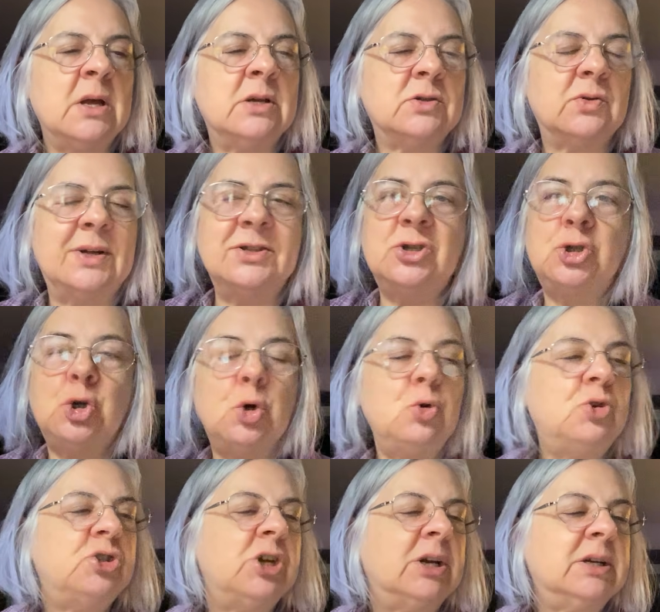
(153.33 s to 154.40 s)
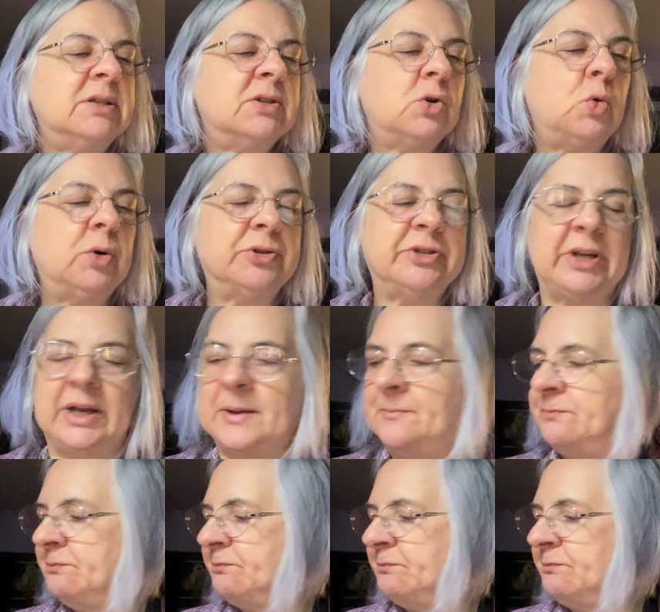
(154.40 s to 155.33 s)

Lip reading: So that's Two Chicks Quilting.